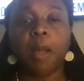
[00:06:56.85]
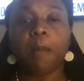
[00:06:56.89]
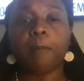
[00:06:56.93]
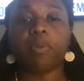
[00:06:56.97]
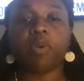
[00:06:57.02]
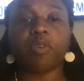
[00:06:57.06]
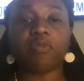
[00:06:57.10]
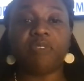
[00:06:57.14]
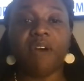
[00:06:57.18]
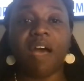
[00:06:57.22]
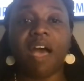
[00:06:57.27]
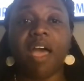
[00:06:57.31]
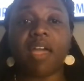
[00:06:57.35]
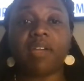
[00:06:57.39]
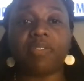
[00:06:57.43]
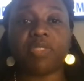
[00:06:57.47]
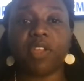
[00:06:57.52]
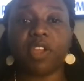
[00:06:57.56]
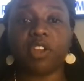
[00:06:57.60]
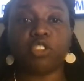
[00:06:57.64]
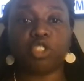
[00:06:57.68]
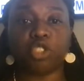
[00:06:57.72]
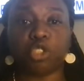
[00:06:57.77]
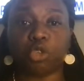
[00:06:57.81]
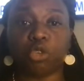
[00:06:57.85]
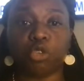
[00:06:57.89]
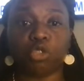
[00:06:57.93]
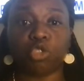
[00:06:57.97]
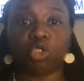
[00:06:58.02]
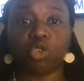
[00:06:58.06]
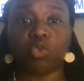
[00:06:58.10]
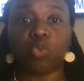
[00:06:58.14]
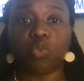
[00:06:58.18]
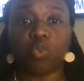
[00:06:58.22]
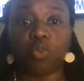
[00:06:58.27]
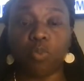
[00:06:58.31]
provide their
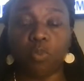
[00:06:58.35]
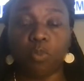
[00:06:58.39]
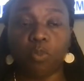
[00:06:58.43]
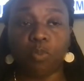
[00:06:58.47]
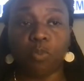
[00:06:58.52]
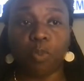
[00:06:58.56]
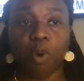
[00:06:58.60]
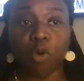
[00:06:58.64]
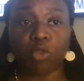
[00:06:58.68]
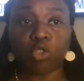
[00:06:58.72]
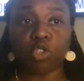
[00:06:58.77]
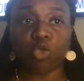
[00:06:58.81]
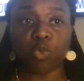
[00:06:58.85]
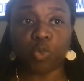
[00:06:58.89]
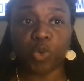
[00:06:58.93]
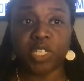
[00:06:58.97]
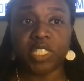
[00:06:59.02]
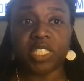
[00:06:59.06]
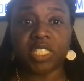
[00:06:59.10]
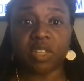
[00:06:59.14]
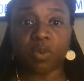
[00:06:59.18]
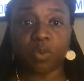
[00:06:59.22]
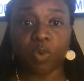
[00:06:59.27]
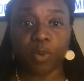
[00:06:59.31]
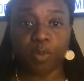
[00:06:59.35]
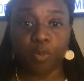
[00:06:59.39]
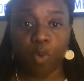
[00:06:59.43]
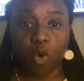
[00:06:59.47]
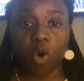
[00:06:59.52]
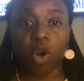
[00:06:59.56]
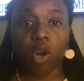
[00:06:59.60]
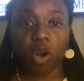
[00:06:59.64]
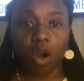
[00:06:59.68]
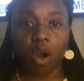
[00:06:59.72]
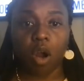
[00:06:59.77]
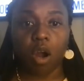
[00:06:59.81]
children's most recent
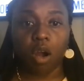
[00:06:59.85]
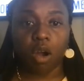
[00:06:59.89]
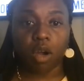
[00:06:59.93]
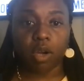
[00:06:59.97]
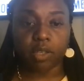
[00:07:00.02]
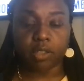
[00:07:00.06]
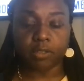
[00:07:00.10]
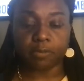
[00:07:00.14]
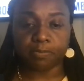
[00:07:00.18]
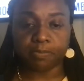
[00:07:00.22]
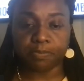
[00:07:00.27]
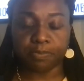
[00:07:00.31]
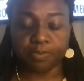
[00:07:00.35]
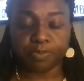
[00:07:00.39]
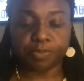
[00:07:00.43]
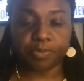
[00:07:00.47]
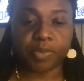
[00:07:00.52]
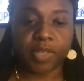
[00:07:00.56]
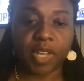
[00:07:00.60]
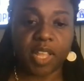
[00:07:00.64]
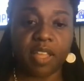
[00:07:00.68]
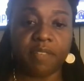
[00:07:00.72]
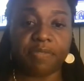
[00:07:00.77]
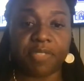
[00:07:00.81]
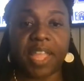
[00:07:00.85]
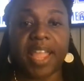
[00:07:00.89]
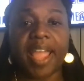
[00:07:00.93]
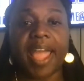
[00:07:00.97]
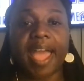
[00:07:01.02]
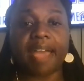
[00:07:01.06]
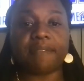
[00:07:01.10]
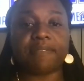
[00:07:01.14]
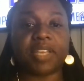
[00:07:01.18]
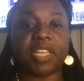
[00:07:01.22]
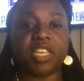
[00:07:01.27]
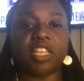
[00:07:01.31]
report card if they
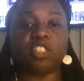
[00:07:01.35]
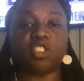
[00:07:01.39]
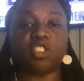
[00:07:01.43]
have any